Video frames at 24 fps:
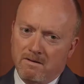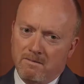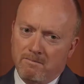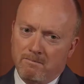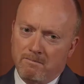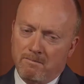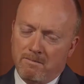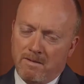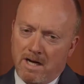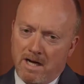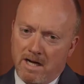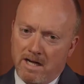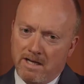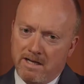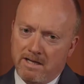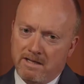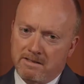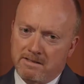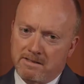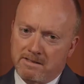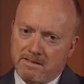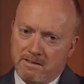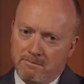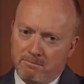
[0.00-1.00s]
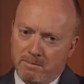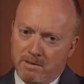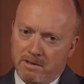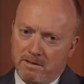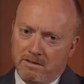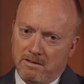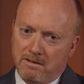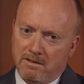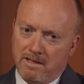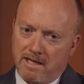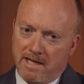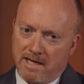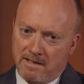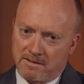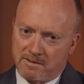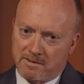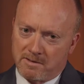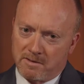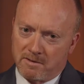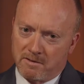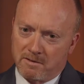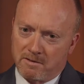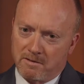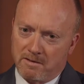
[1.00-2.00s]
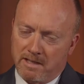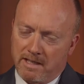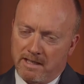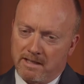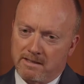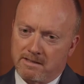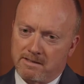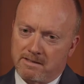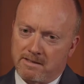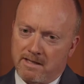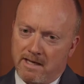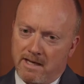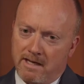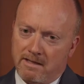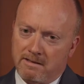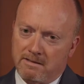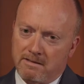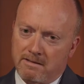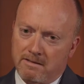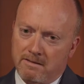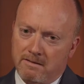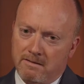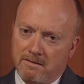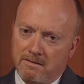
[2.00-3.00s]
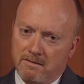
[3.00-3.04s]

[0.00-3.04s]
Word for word: My simple answer is that